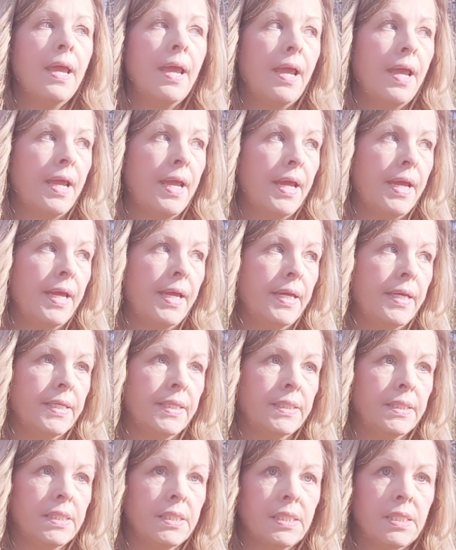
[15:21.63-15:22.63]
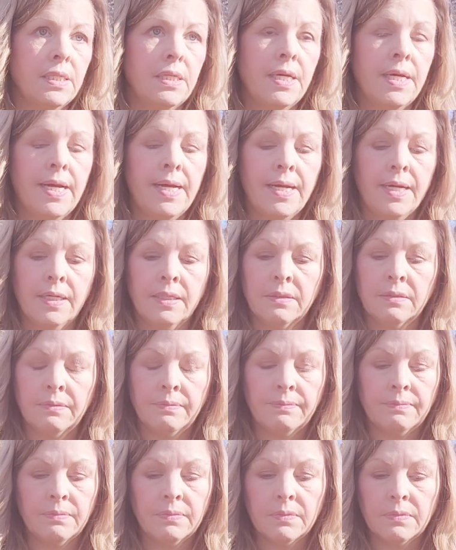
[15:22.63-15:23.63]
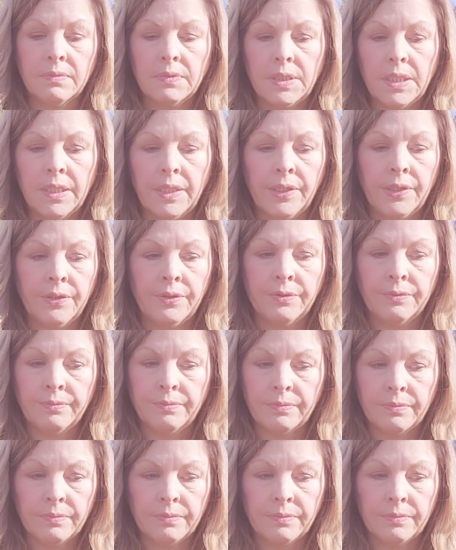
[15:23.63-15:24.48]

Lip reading: and, you know,